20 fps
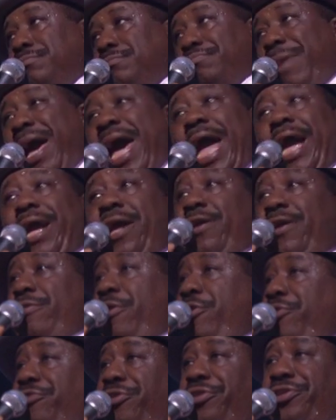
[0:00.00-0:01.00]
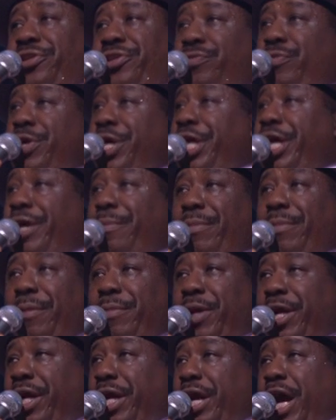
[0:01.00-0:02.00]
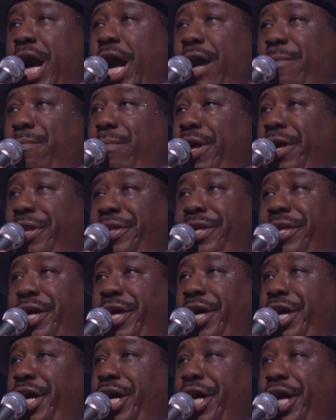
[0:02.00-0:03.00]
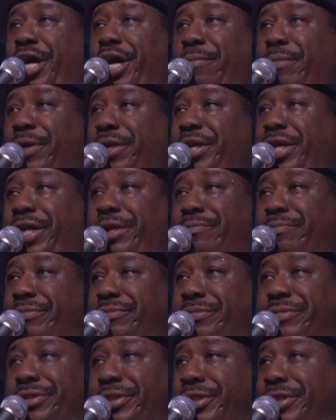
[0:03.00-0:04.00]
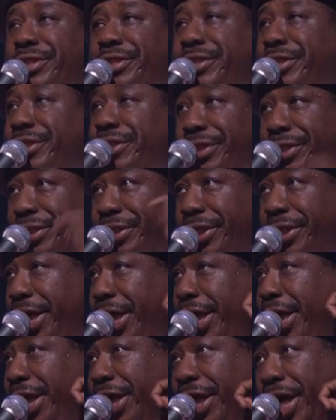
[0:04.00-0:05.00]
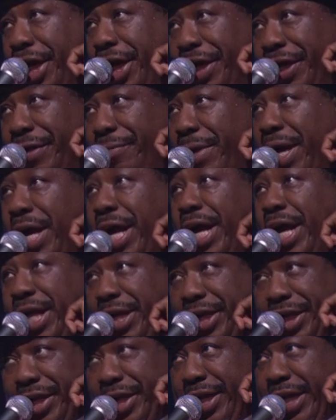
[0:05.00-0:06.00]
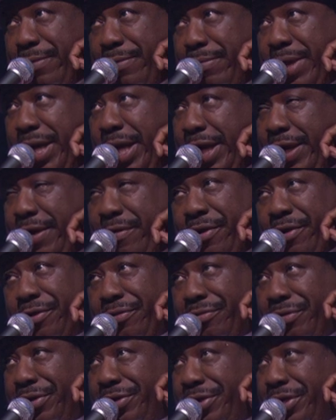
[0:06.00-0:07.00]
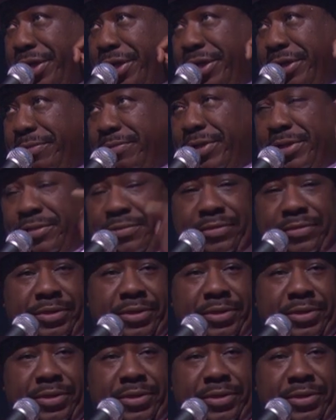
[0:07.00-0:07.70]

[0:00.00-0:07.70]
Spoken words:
Bagging groceries is one of them. I mean, God bless their heart, but they ain't got their mind into that bagging grocery shit. They might